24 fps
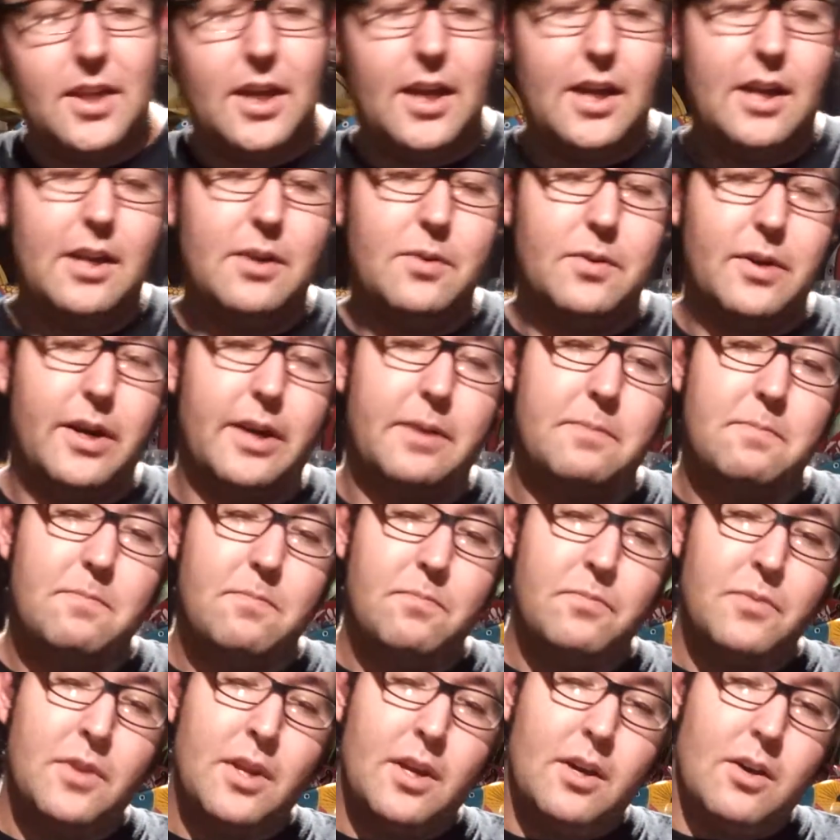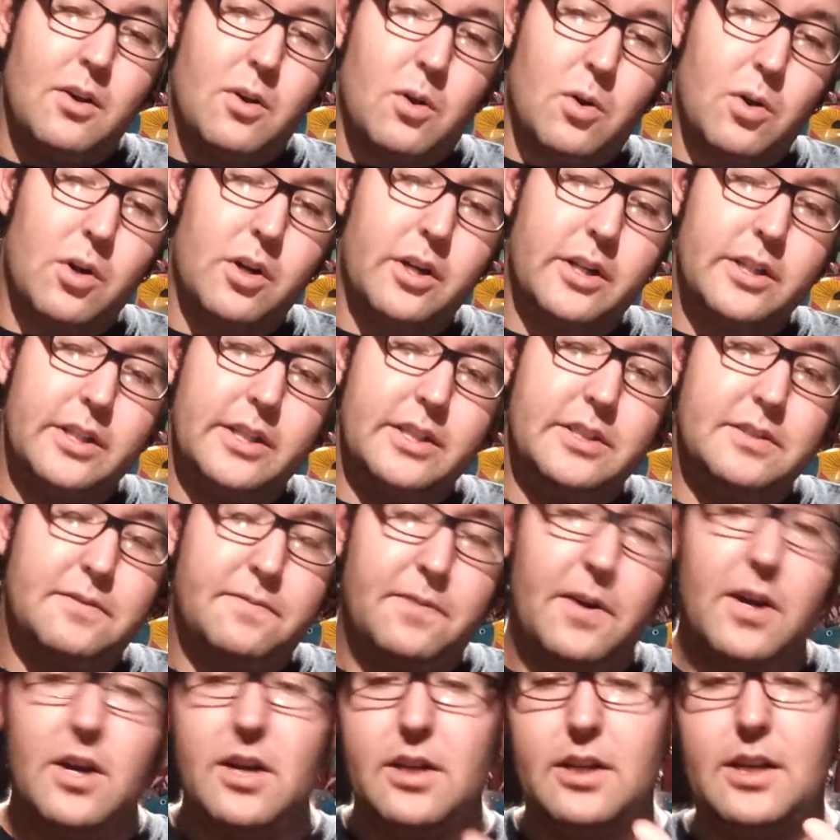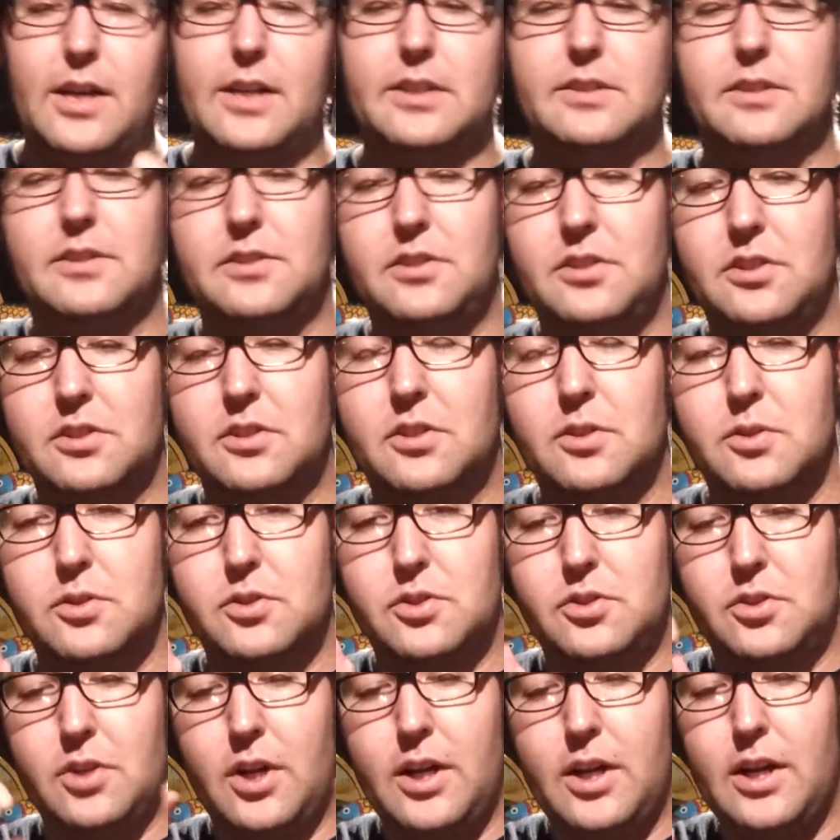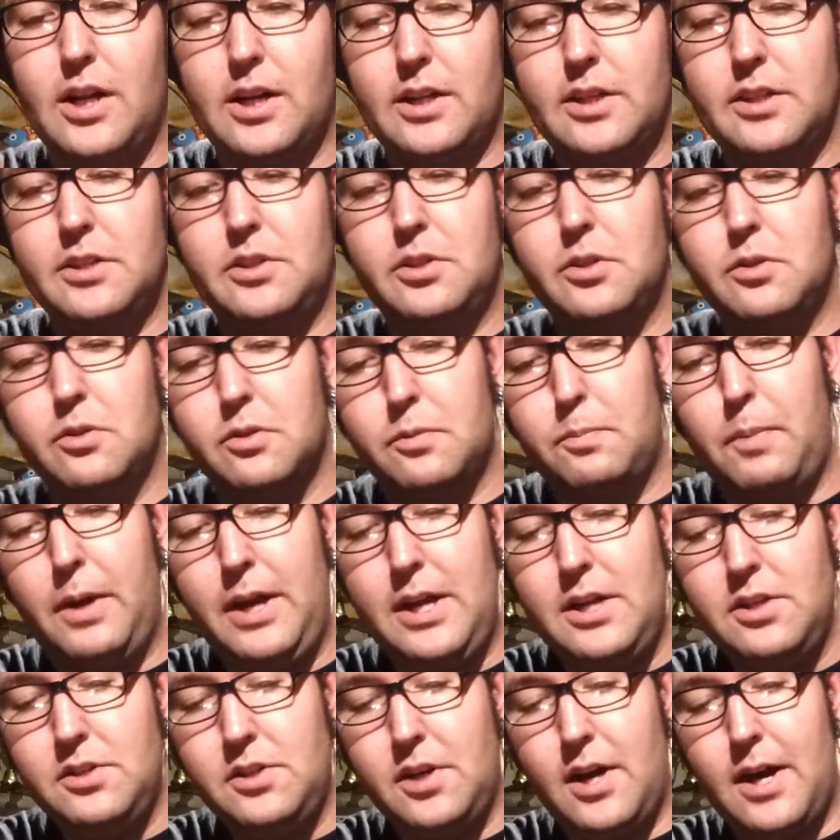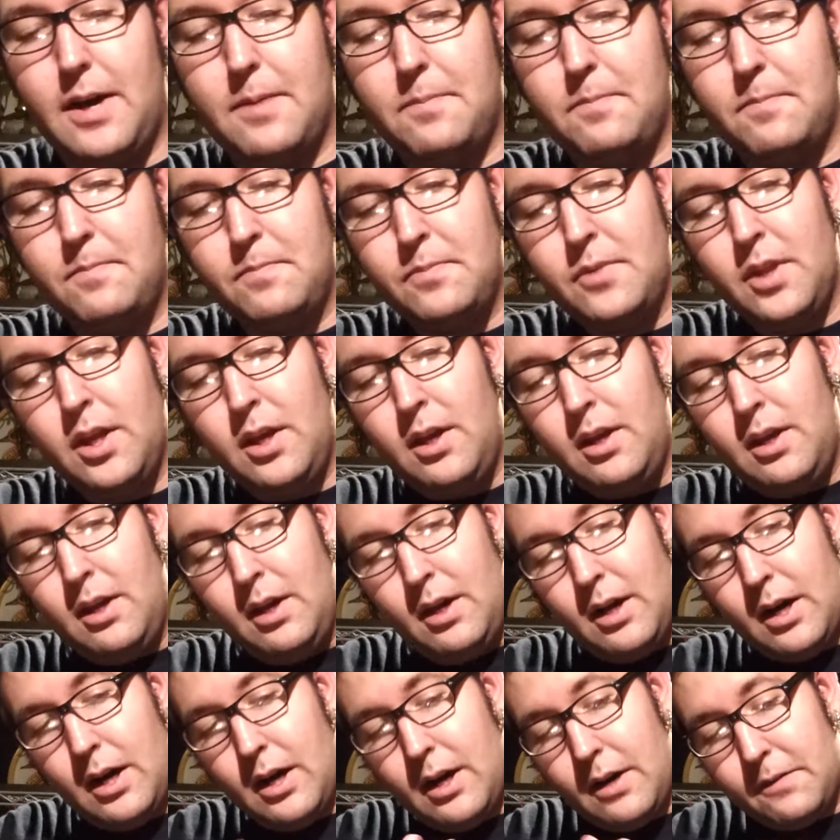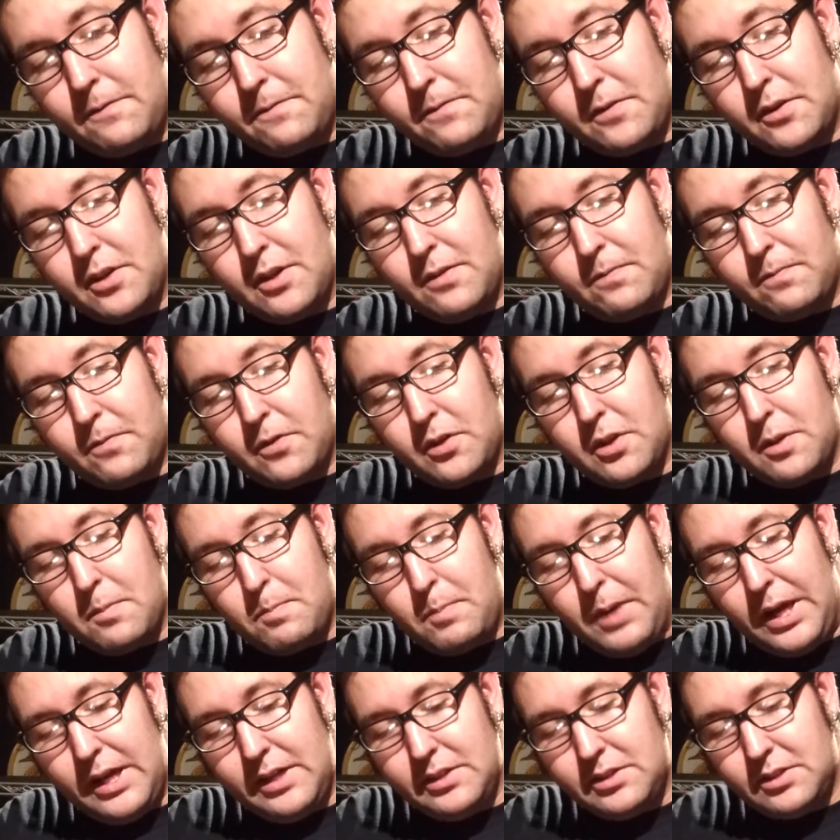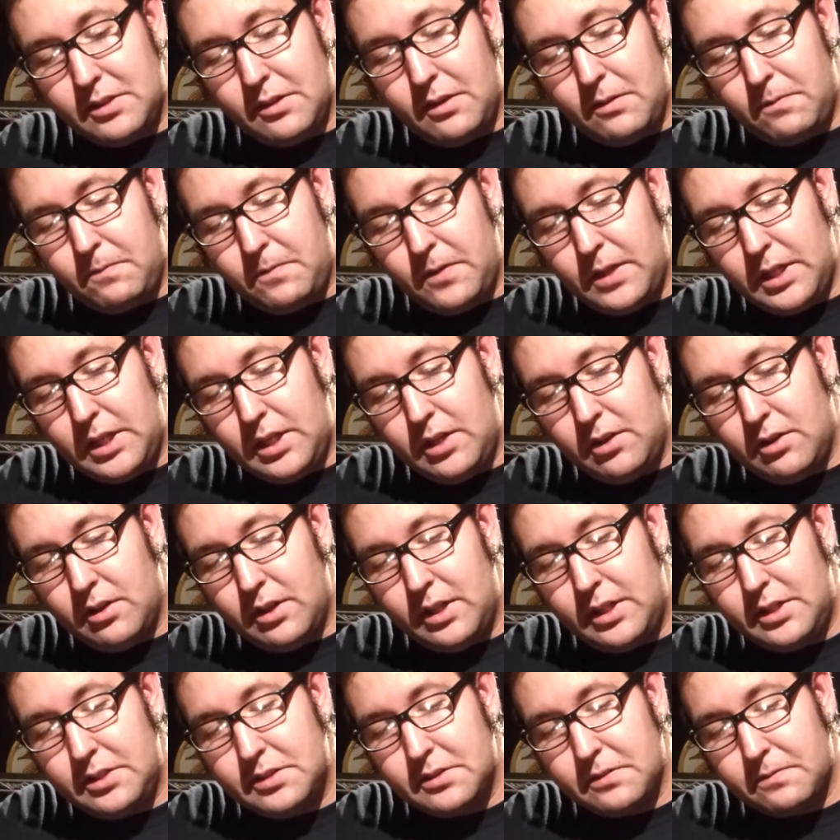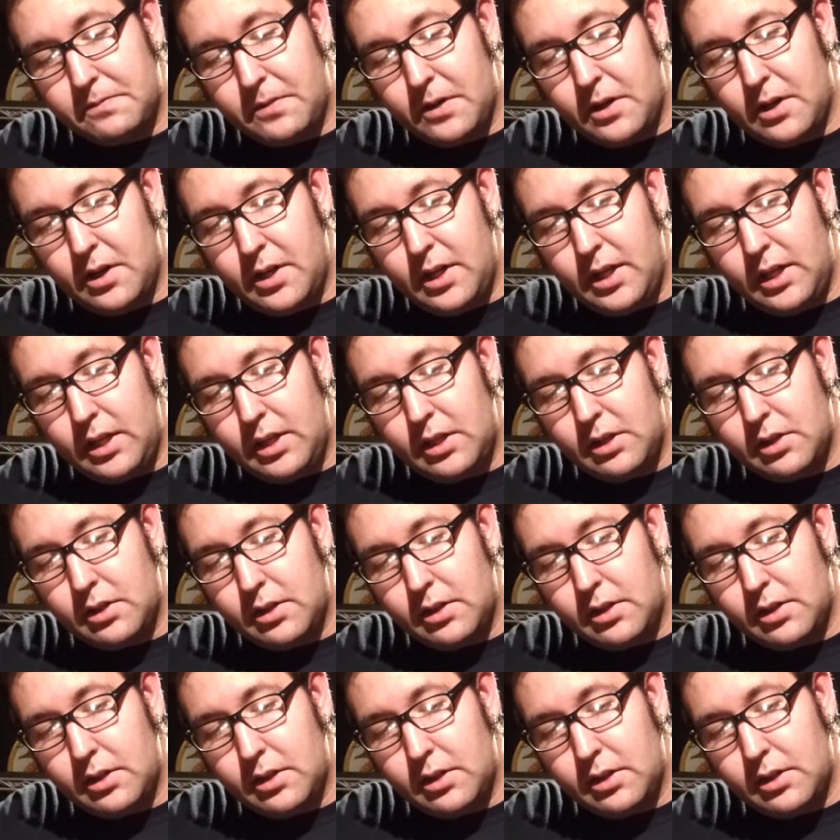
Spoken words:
Anyway, Orga is very nice. Let's just go straight on into it with paint job. For the base of the figure, he's a very